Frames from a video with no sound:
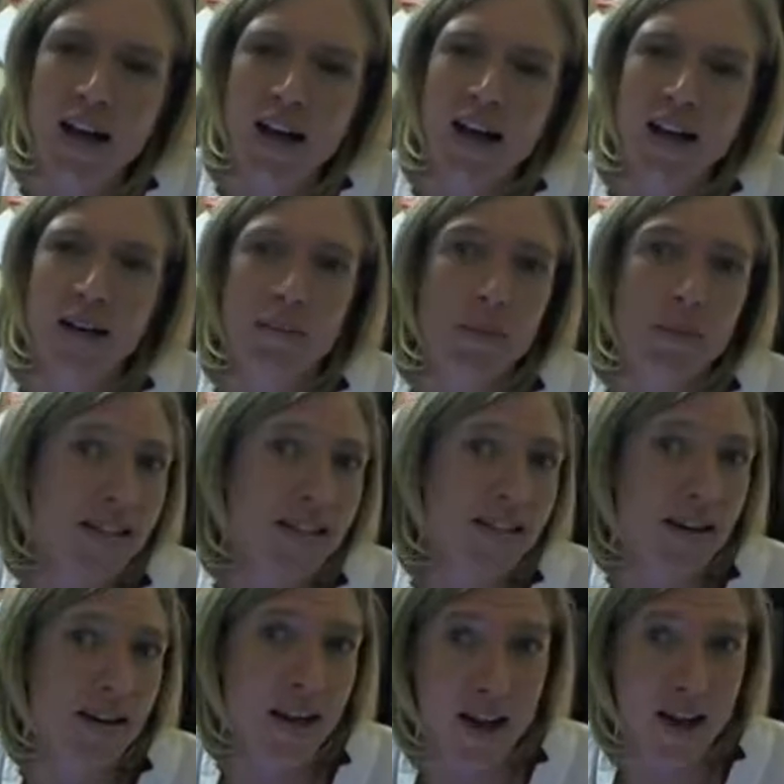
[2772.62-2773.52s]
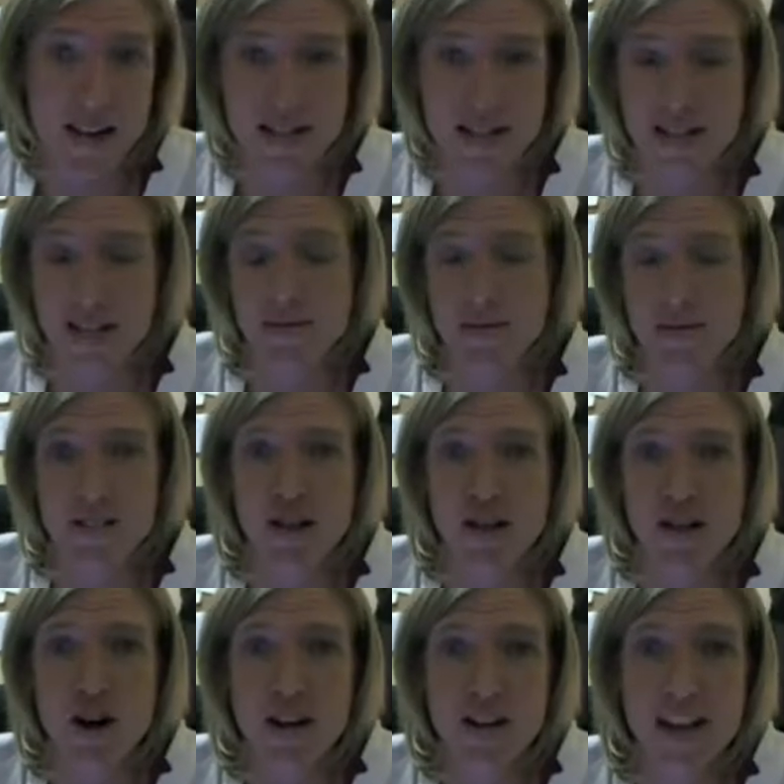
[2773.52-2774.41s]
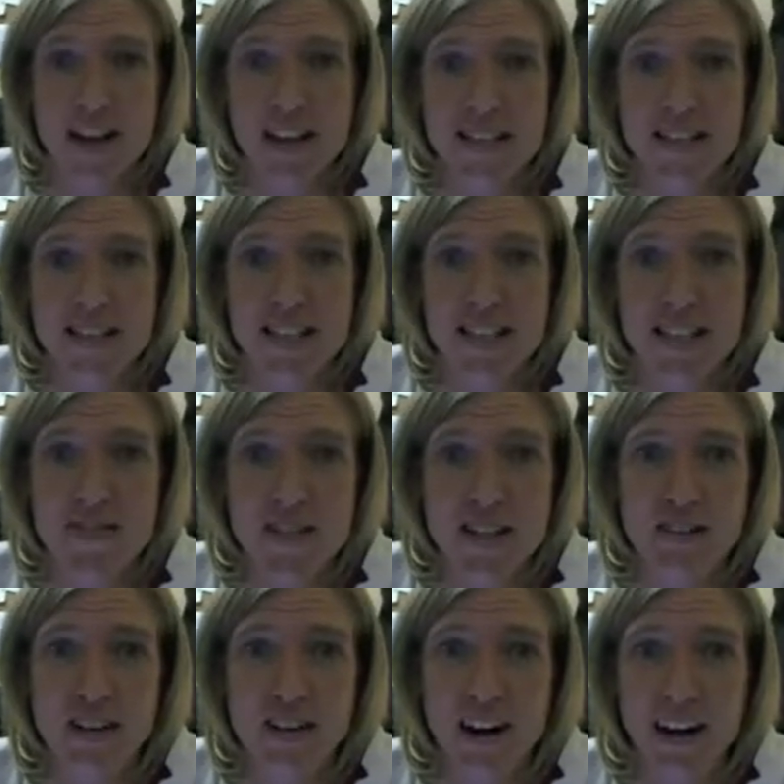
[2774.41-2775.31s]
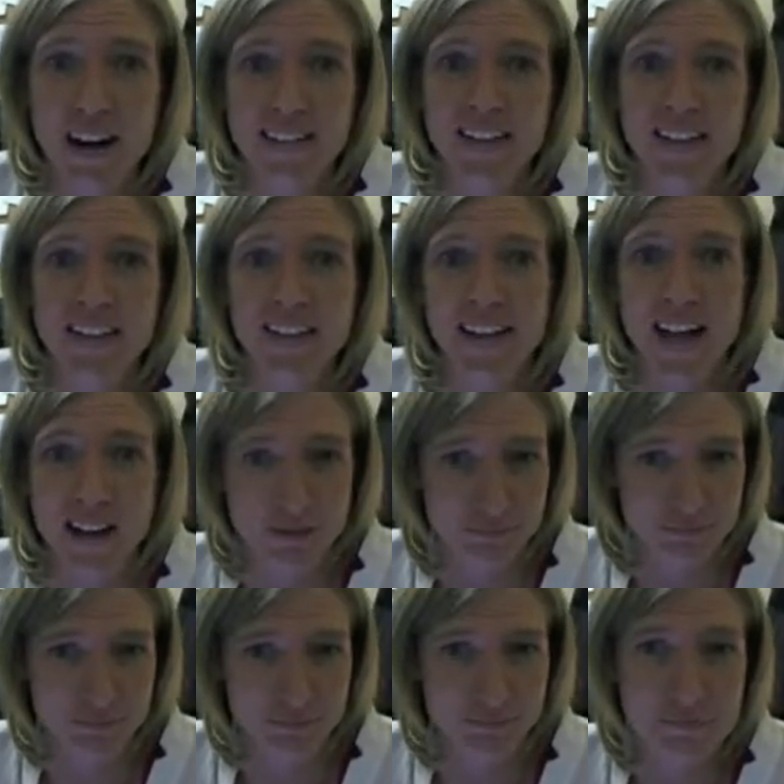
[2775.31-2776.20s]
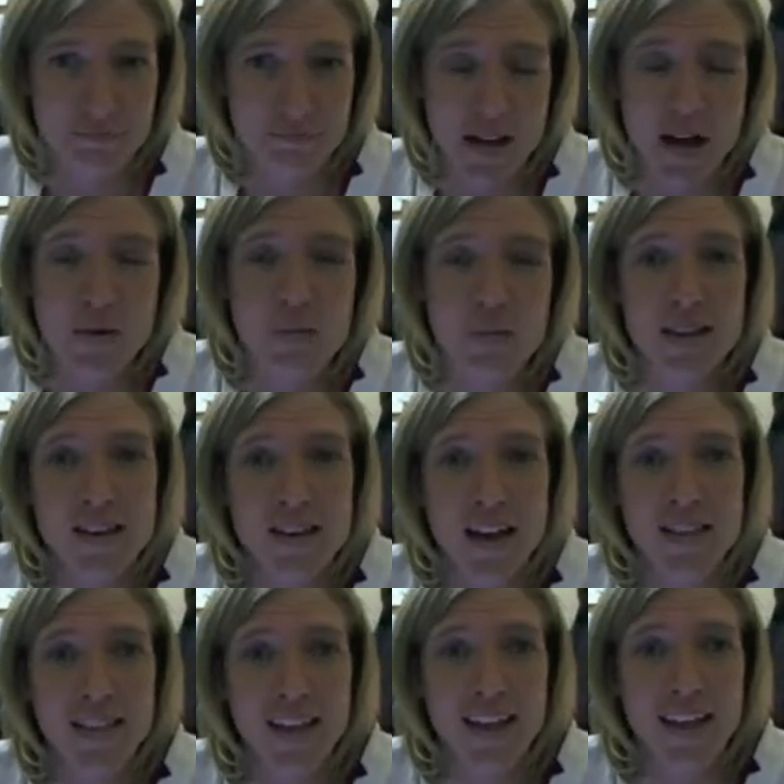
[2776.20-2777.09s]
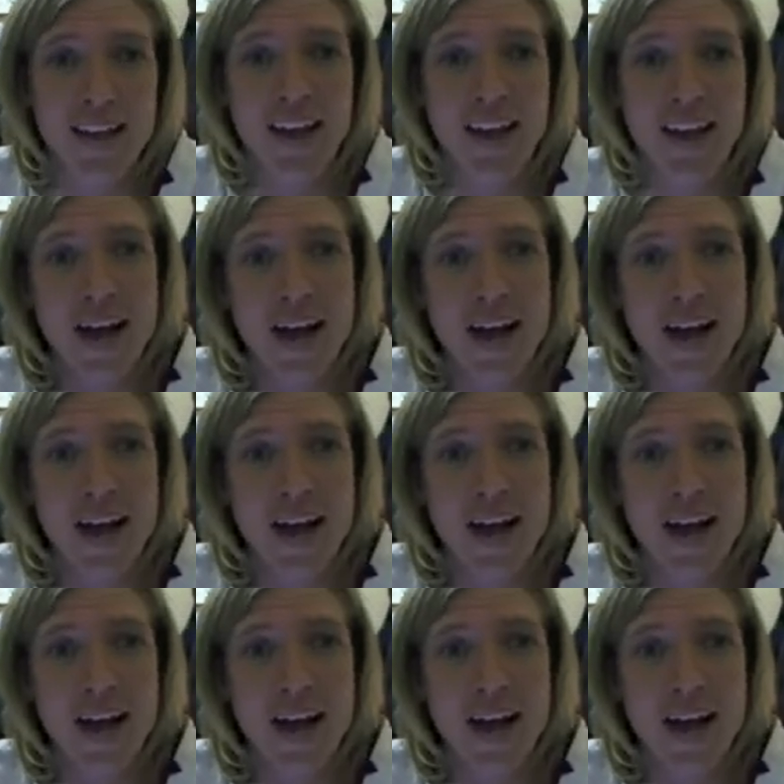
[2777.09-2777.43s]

I attempted to contact CTV directly and that met with nothing.